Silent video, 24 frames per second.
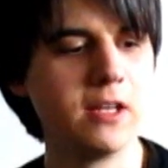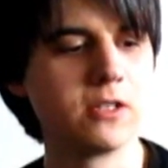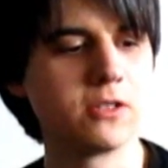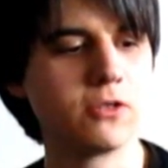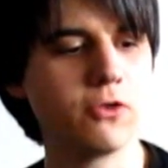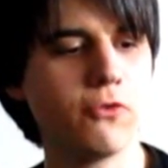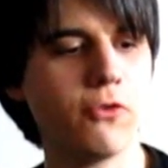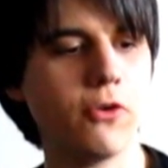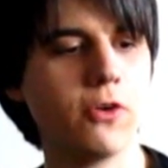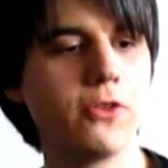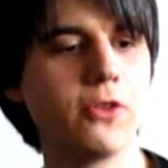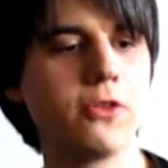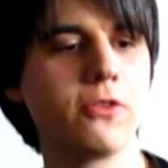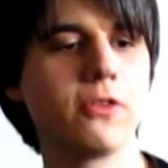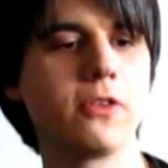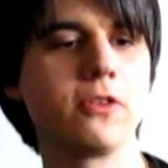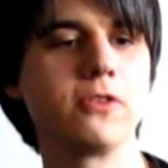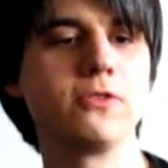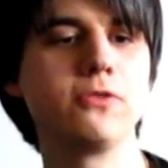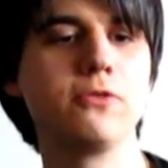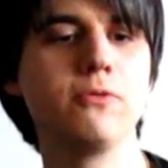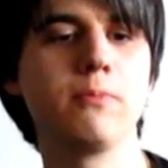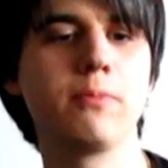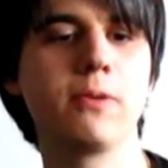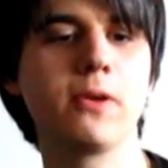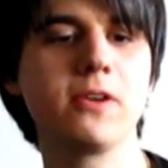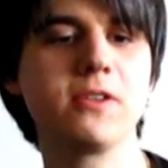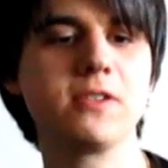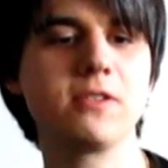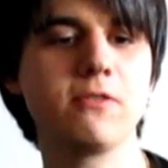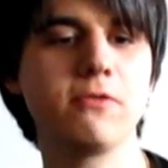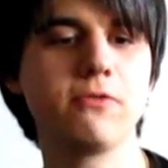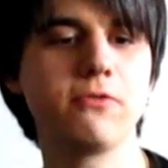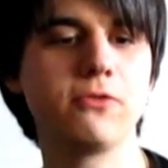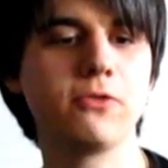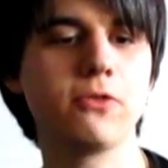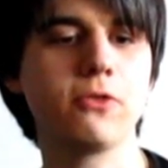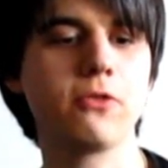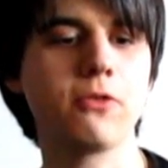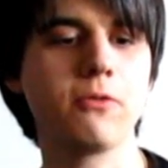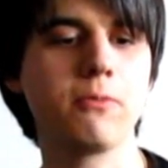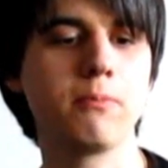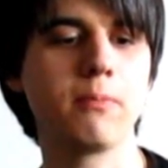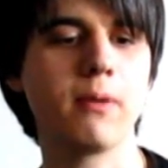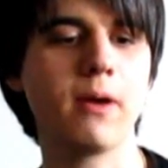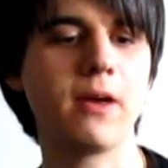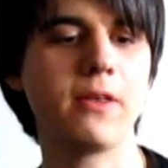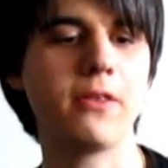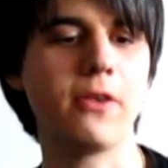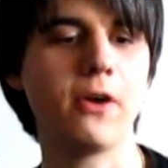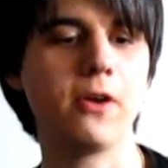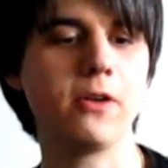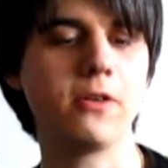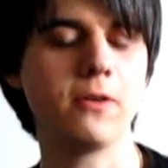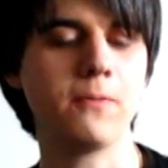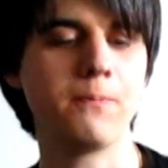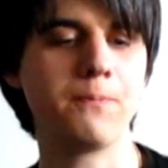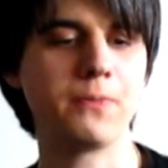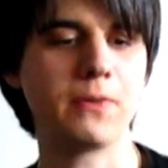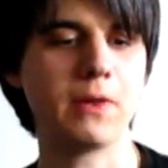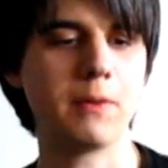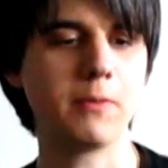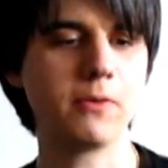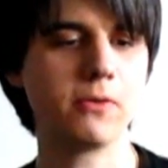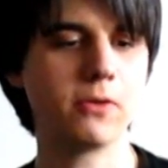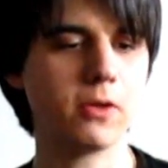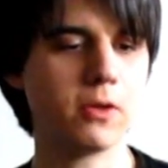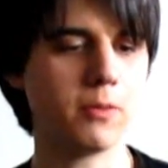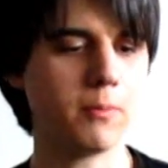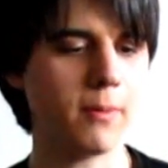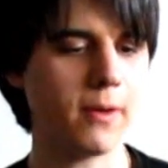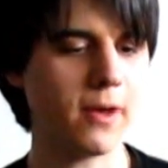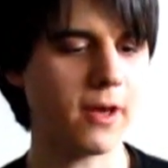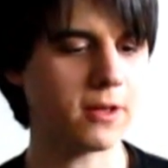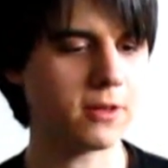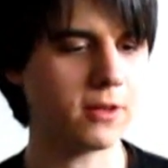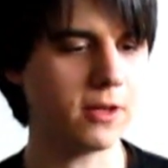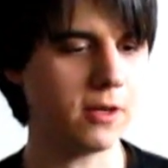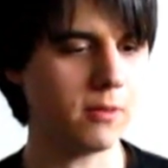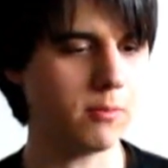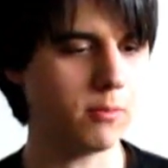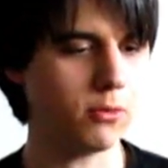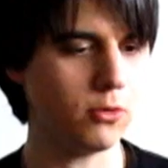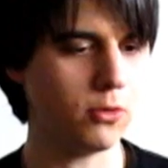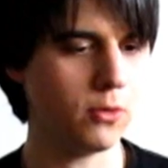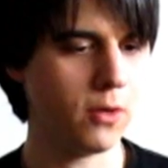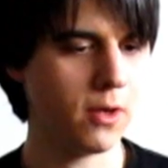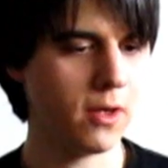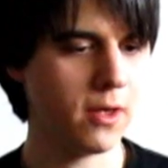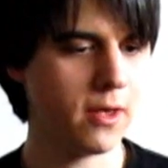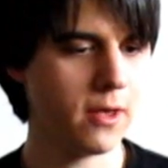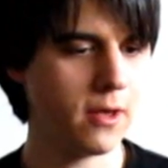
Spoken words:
So far nothing too impressive, nothing bad either. Let me read the back label.